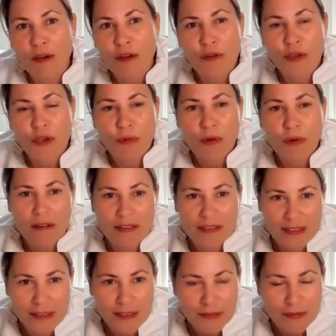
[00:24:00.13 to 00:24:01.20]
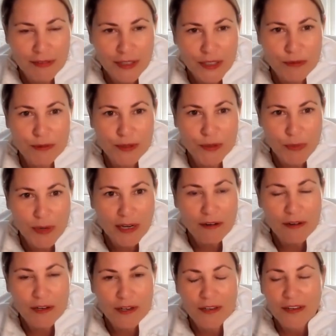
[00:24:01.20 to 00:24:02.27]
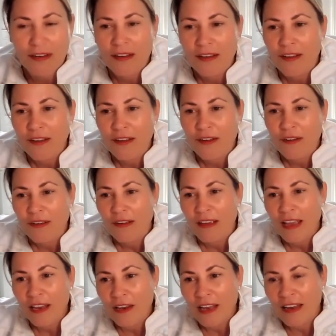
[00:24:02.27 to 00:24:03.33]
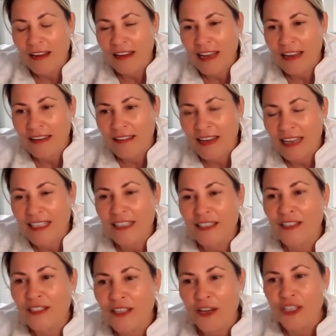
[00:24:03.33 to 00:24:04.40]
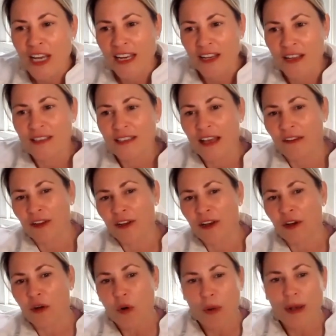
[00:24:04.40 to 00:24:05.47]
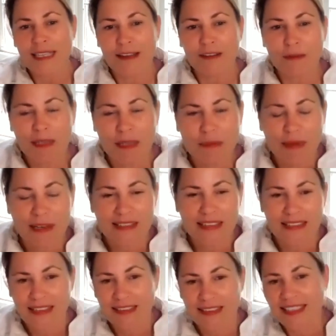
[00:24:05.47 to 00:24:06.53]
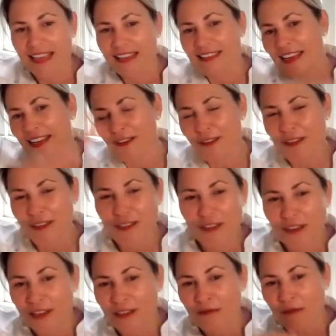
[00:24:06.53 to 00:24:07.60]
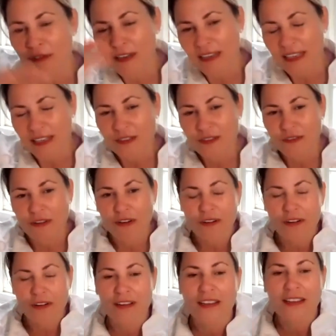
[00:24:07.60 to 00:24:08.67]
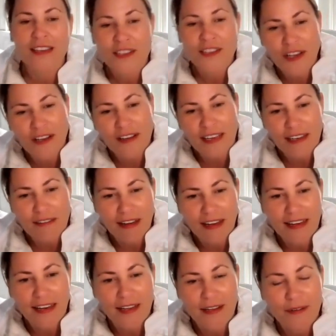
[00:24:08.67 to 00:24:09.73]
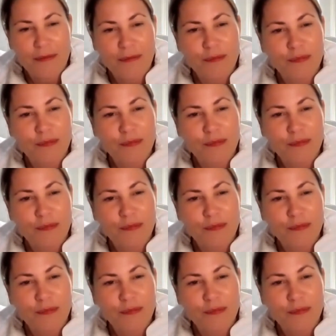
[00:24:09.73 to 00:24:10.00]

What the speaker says: who you are as an individual as well. And disassociating yourself. You don't always have to be the business. It sounds like you're just on this really strong journey right now.